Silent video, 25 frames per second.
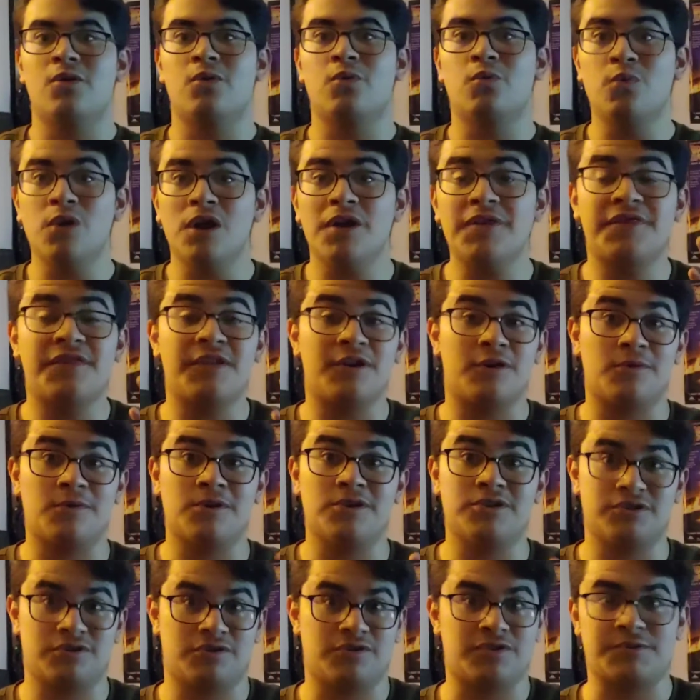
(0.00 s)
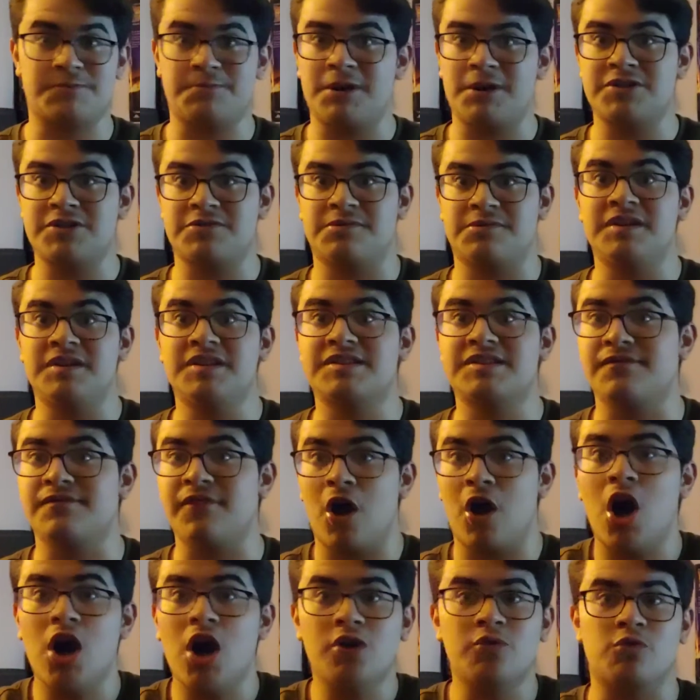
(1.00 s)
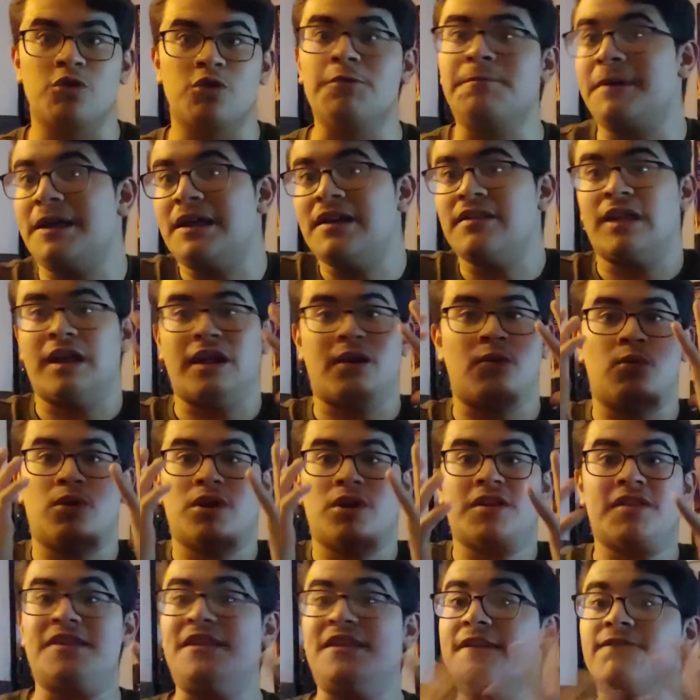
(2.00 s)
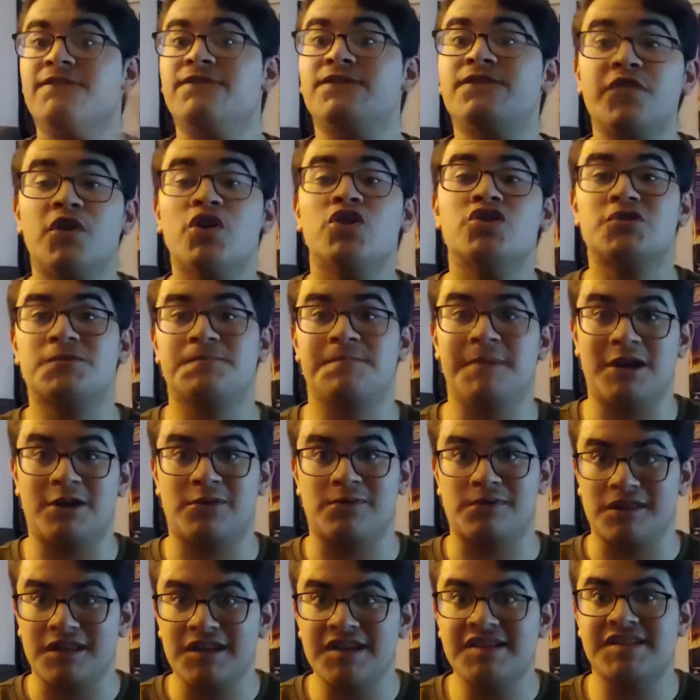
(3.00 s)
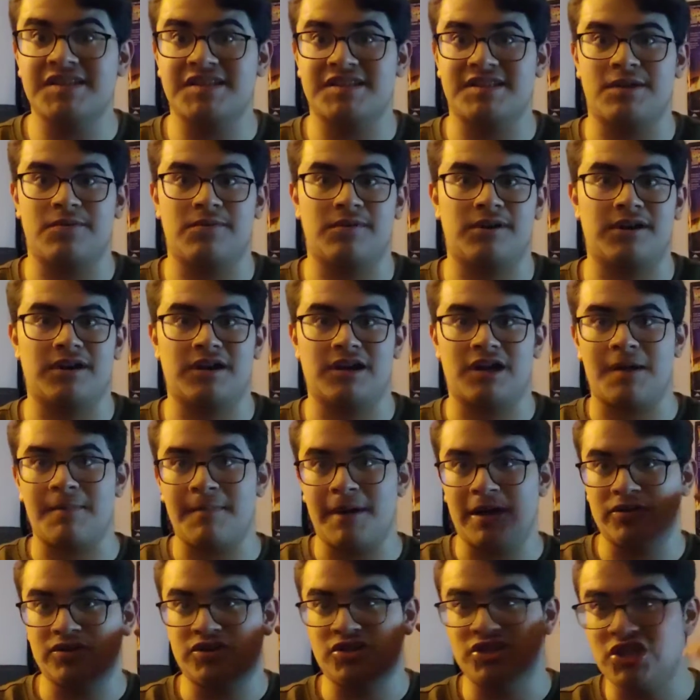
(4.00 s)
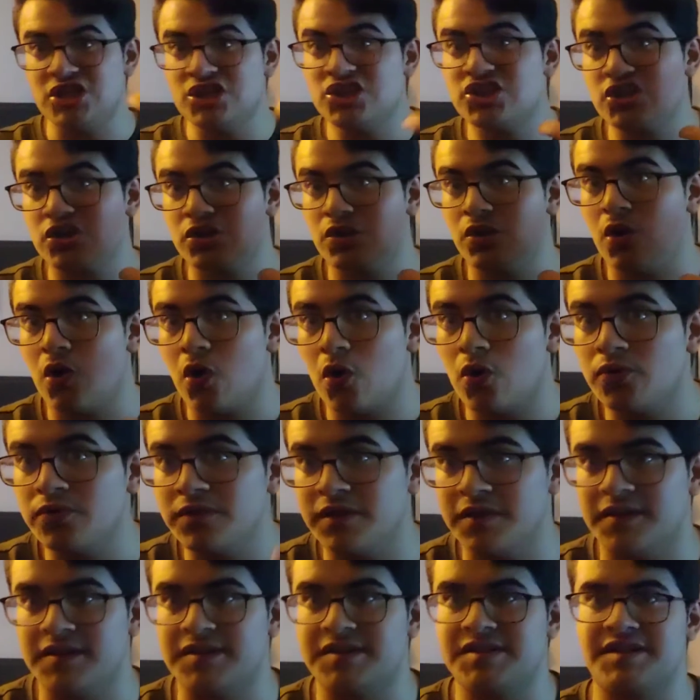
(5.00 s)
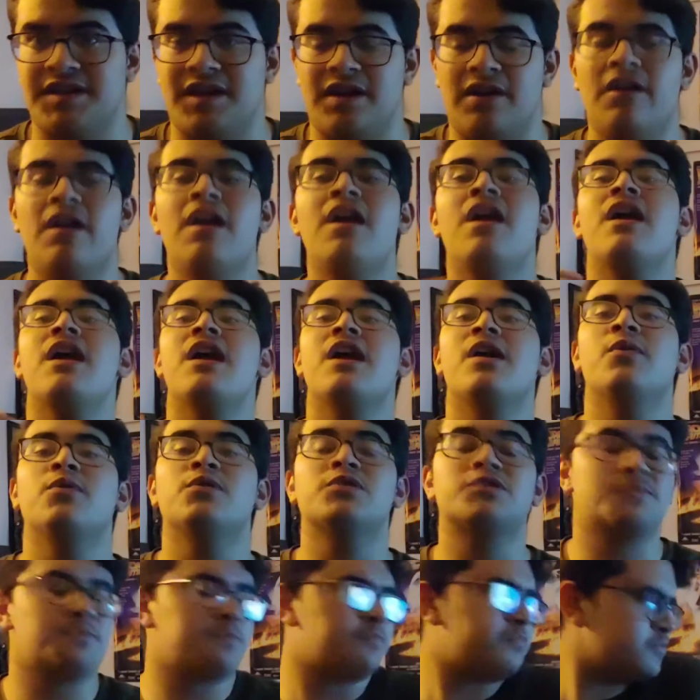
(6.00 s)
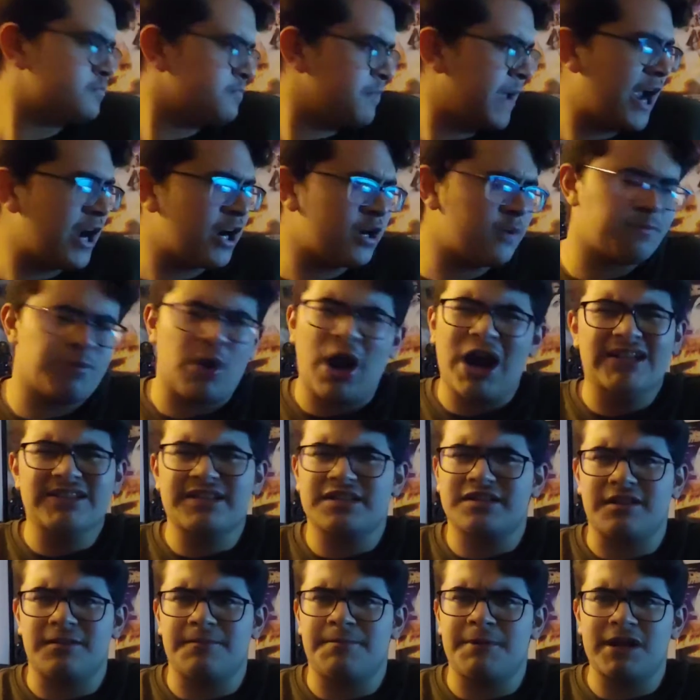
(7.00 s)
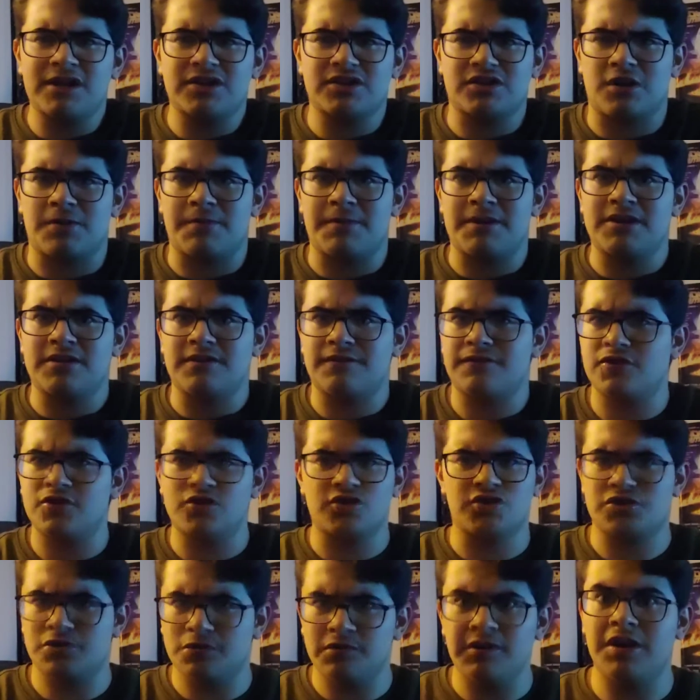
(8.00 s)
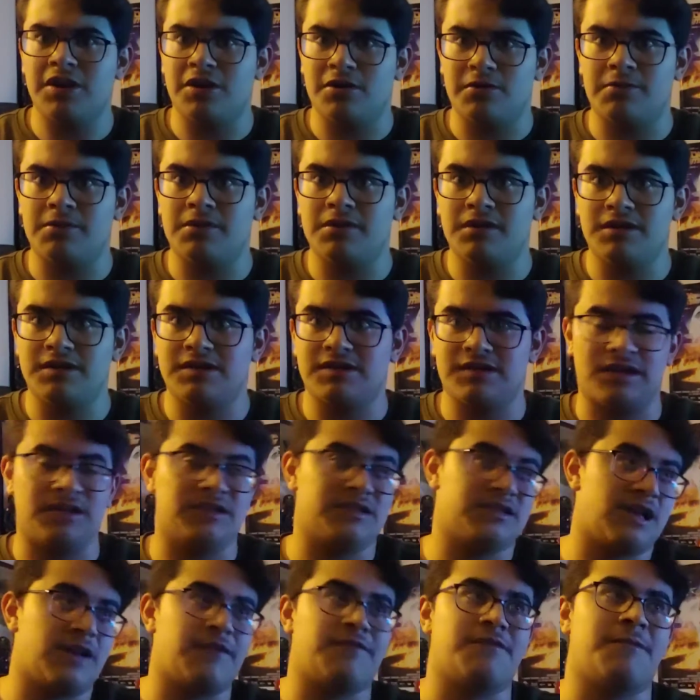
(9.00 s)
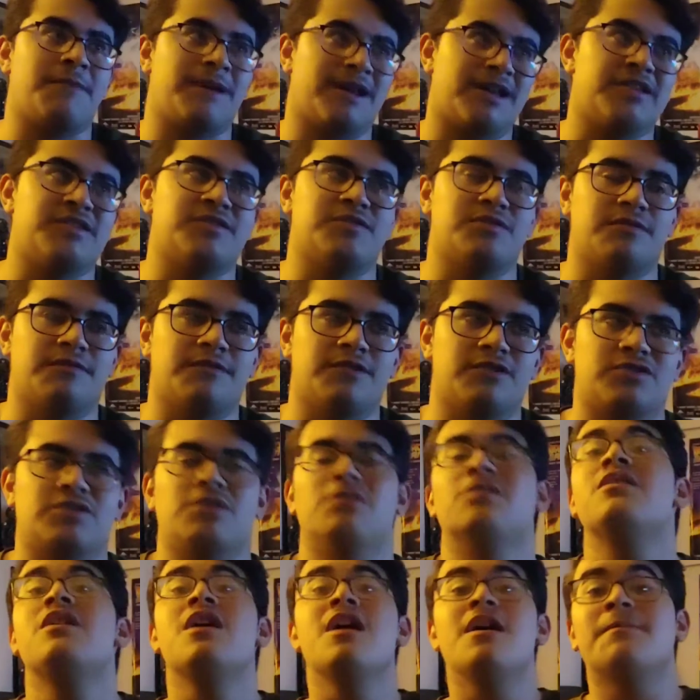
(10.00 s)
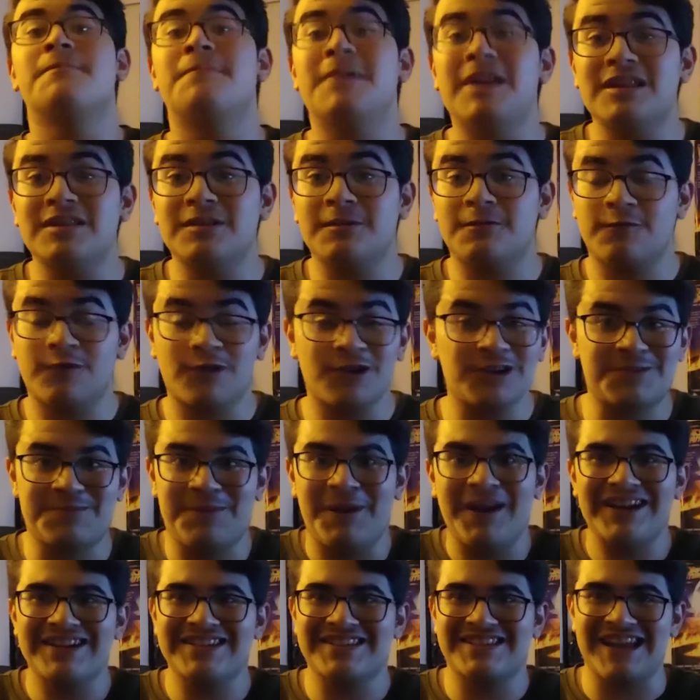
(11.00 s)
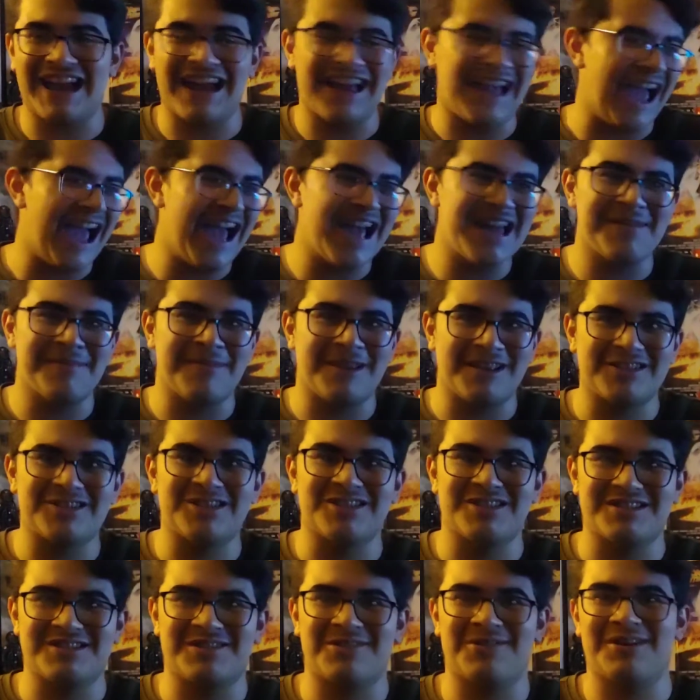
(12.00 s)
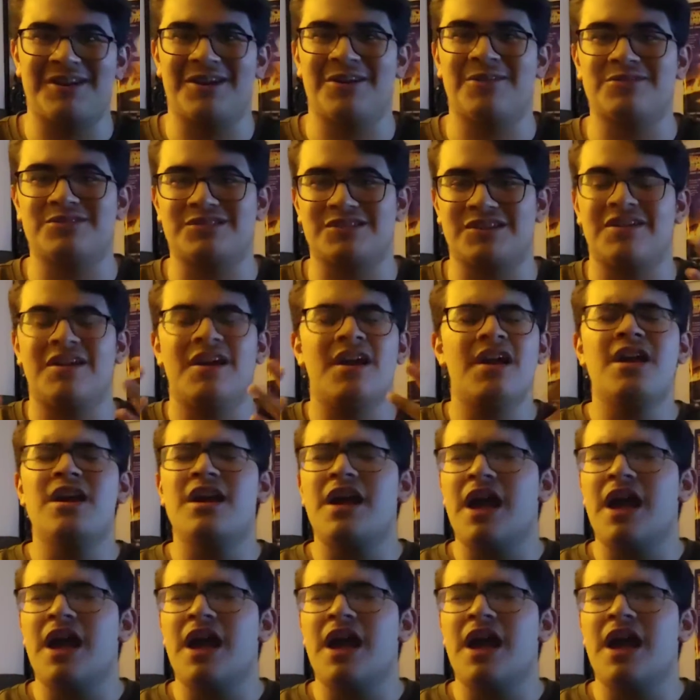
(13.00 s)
With the original surprise release of Onward being like one of the first big releases that were gonna come out digital only this year, it was practically Pixar being the first studio, really, aside from I guess Universal, being the first big animation studio to